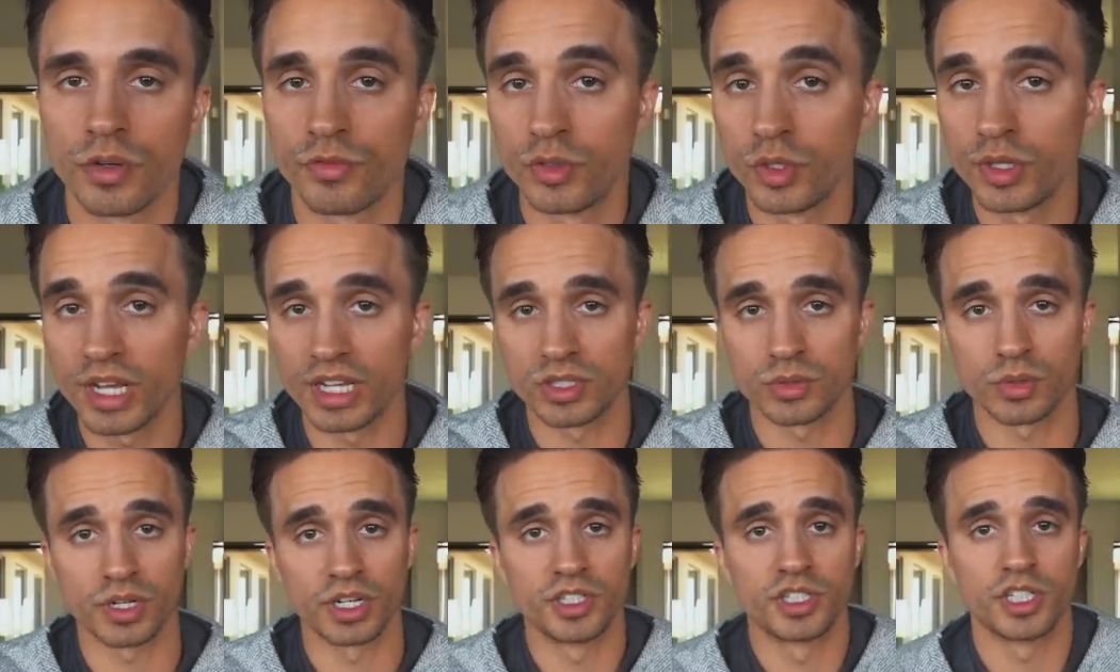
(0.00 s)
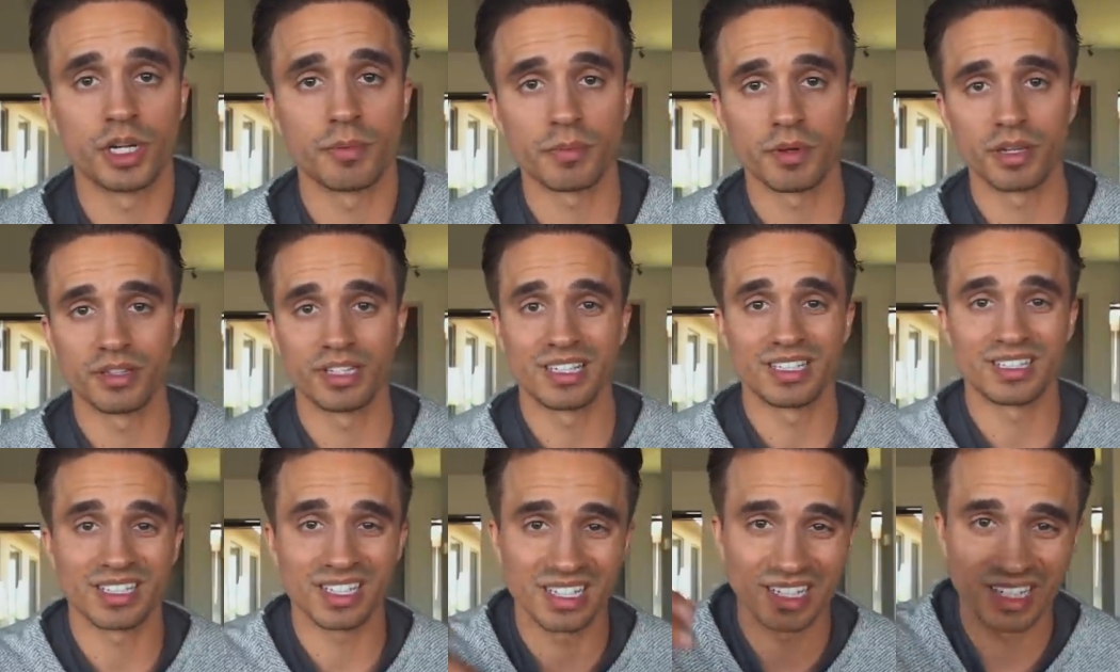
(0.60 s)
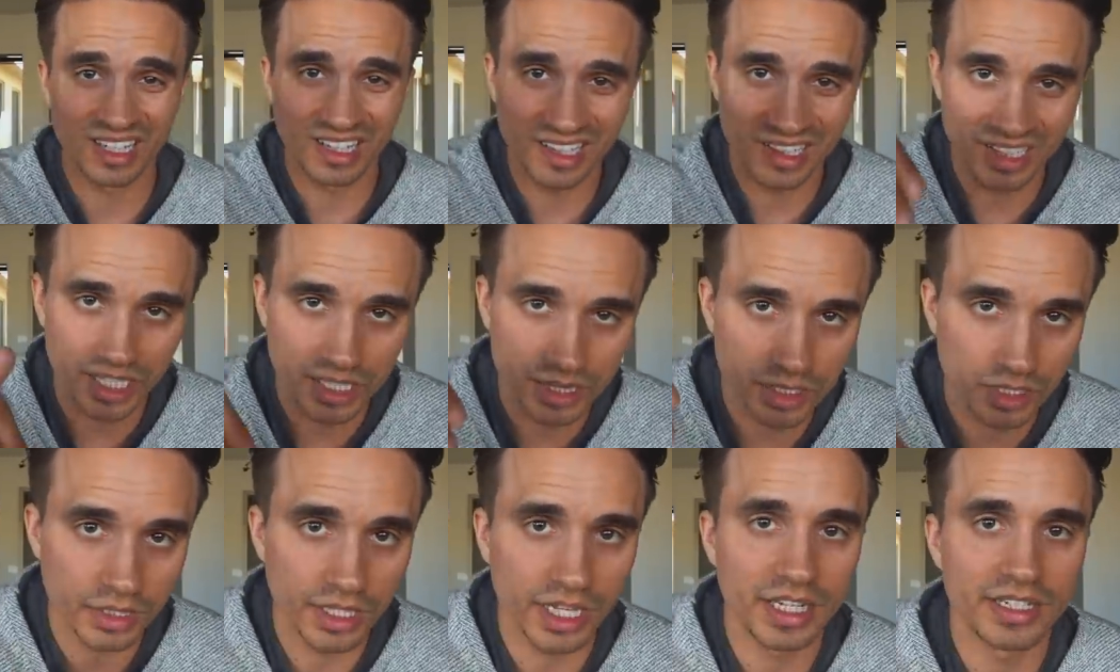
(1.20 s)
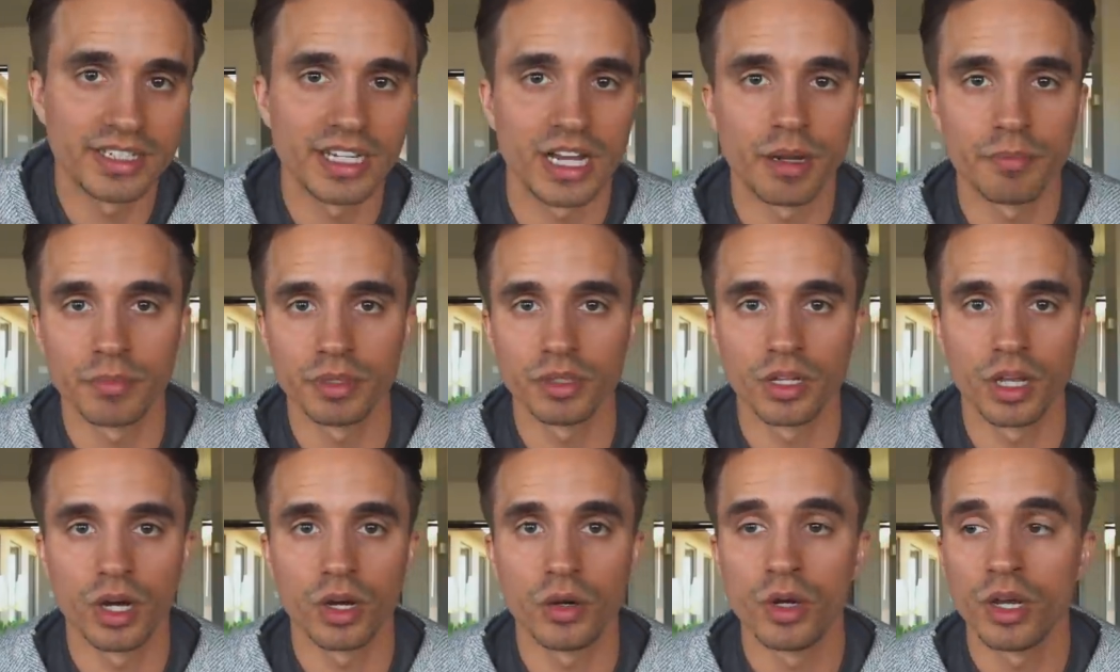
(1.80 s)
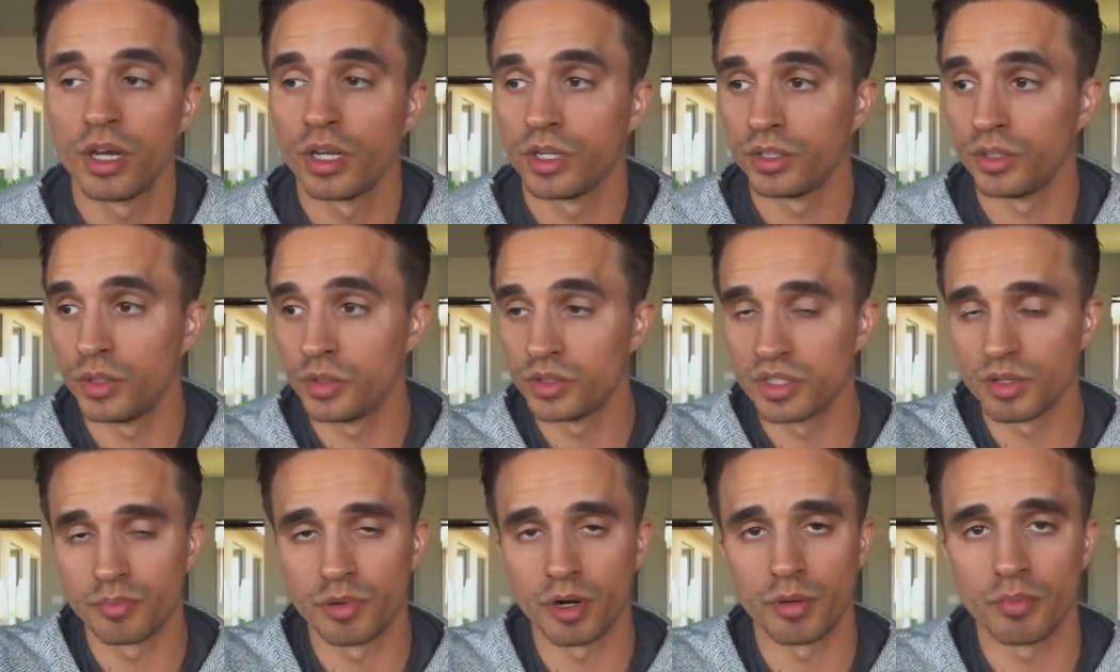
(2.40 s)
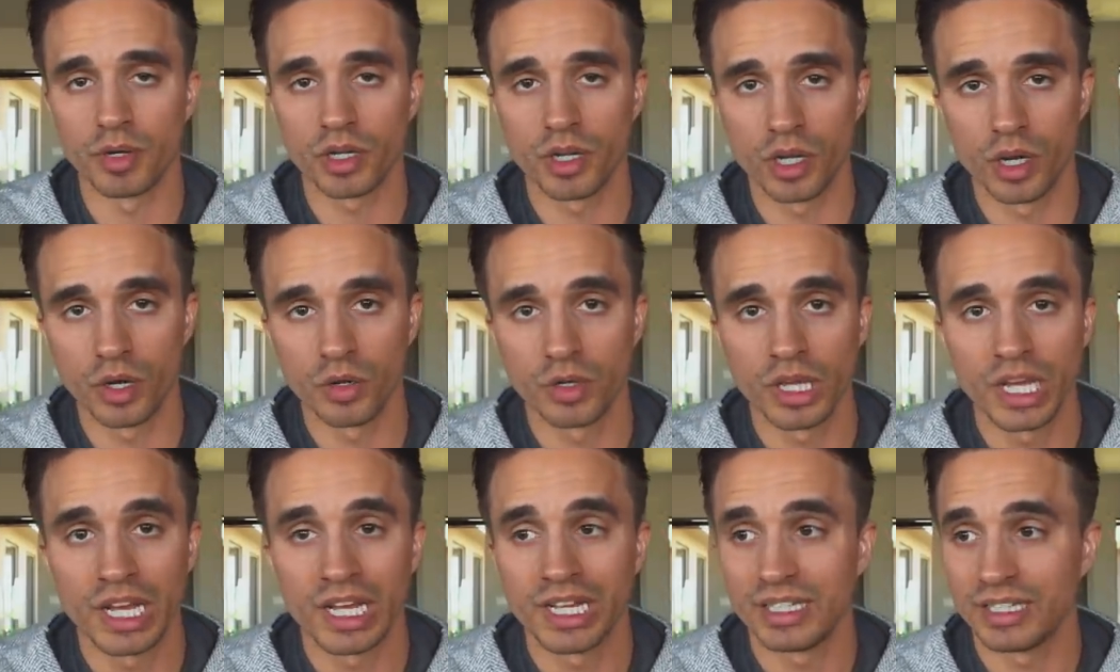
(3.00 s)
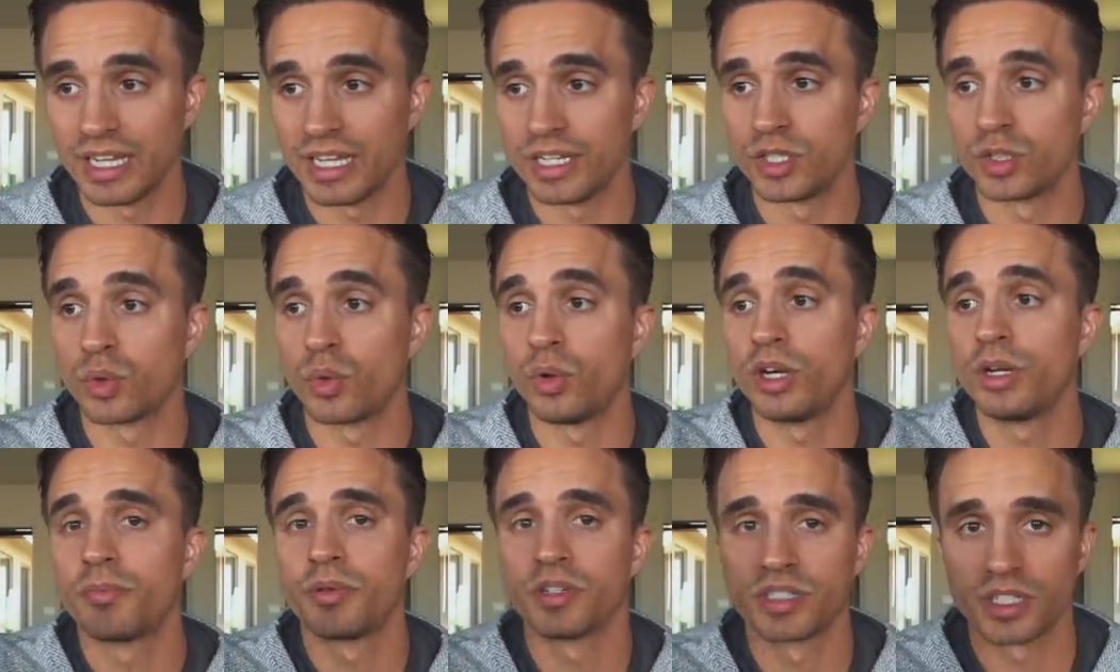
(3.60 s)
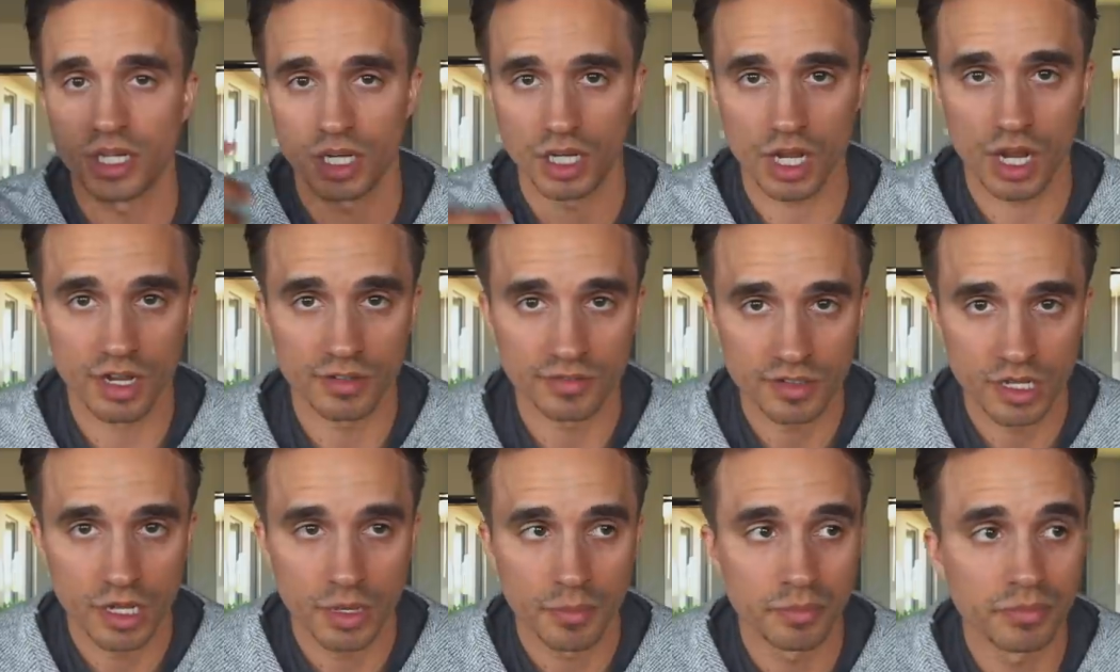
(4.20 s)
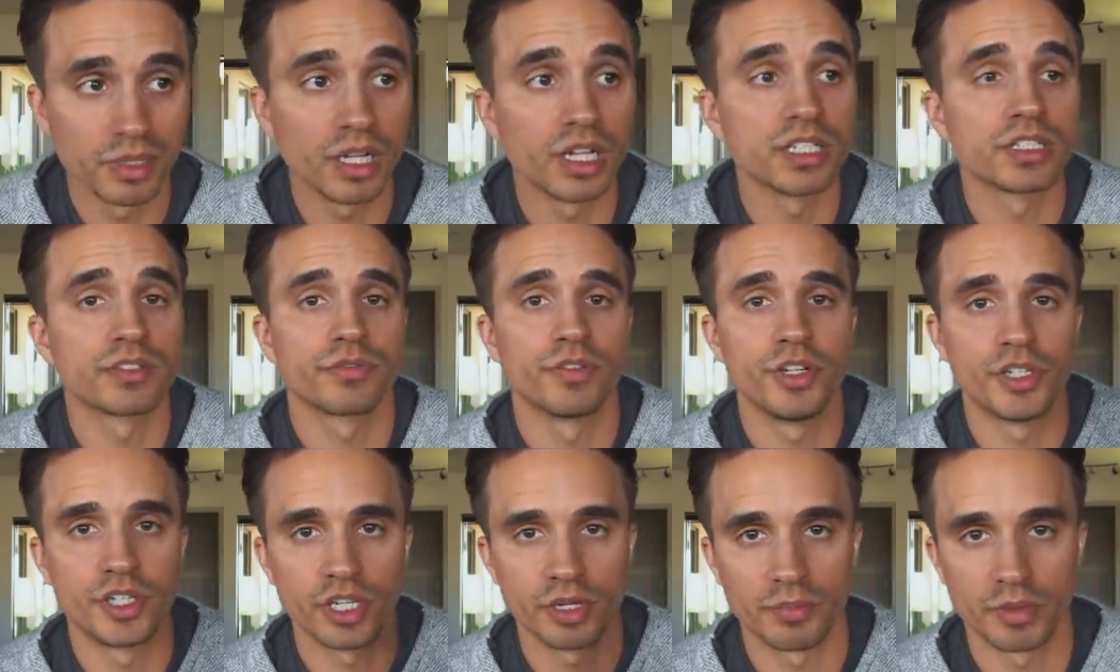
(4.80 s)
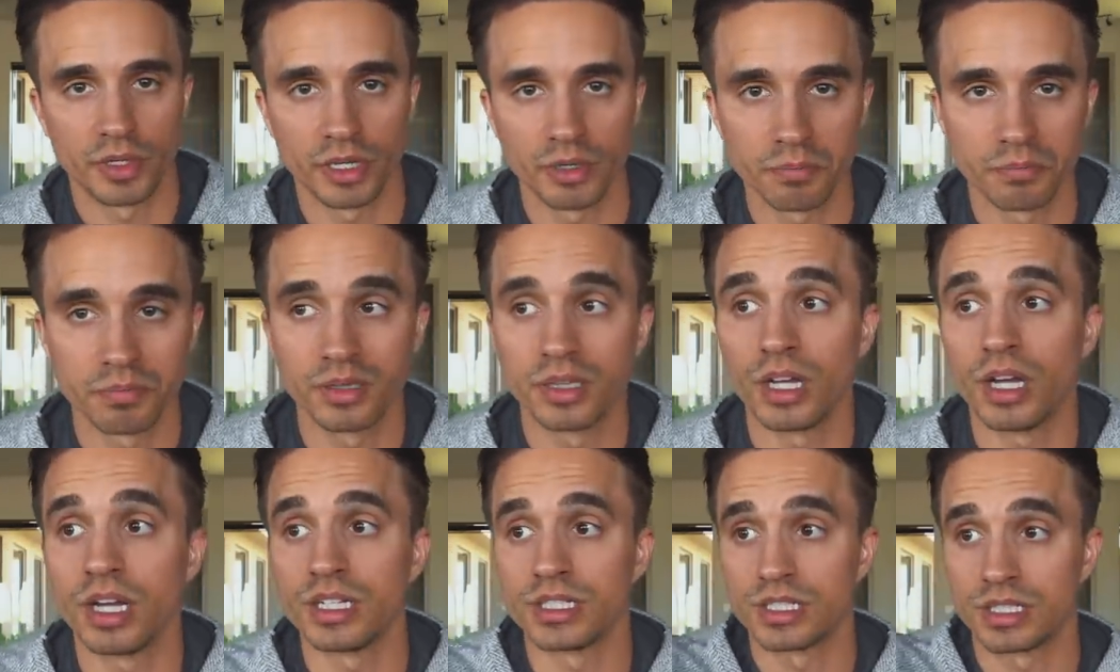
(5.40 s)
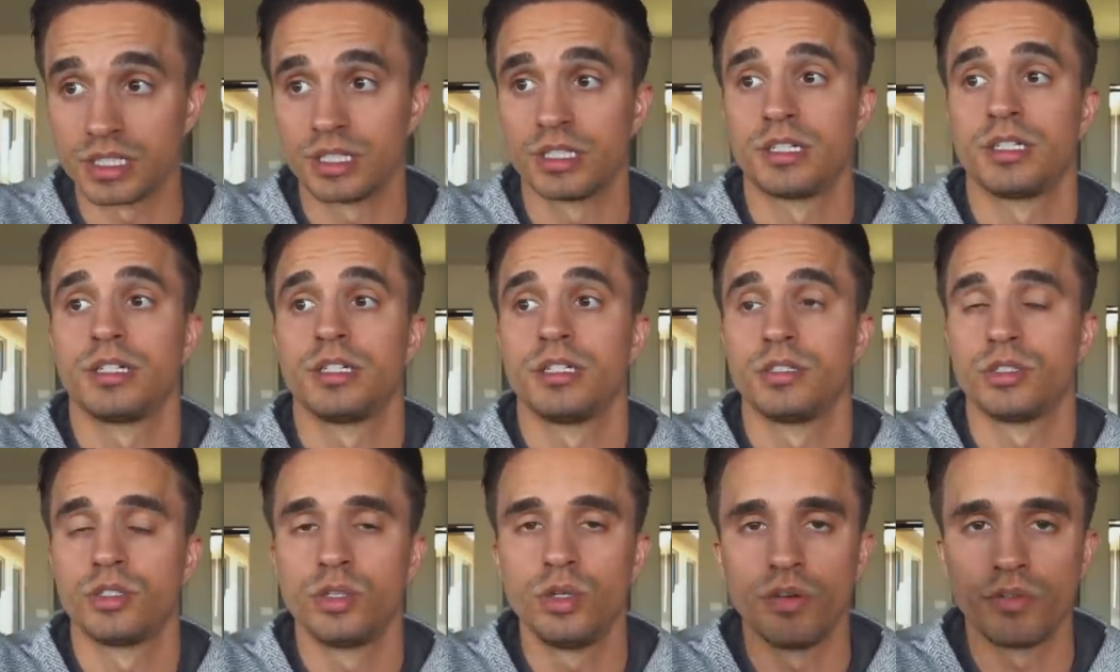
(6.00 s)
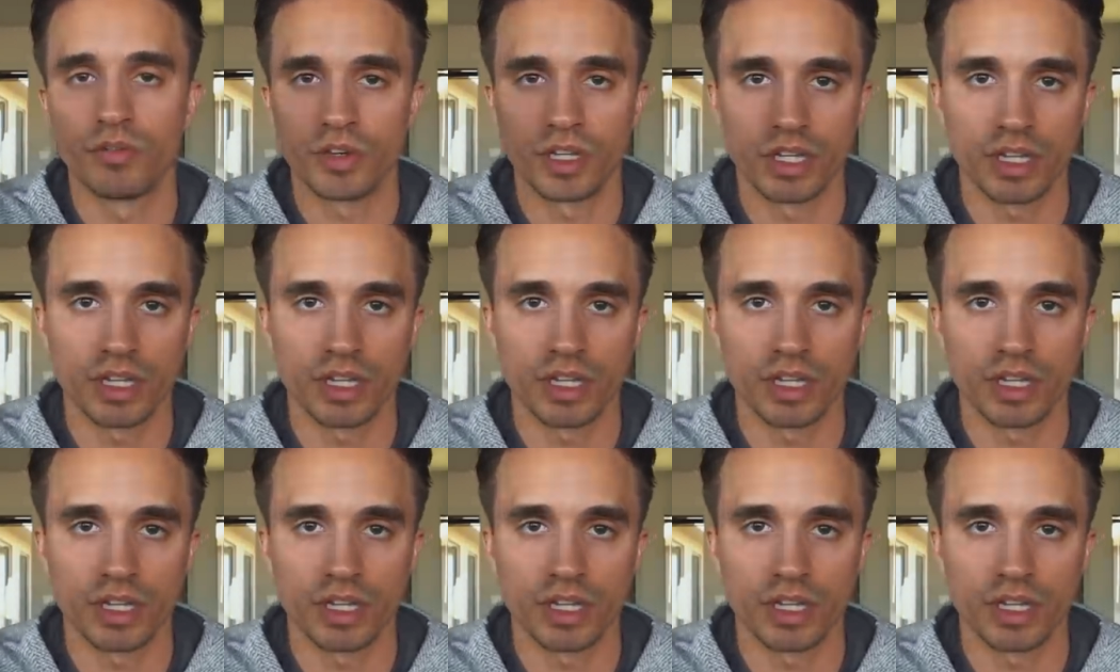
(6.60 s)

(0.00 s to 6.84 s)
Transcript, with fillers: if you guys wanna jump on this, click the link down below, use the promo code, get 20% off, plus free shipping, plus two free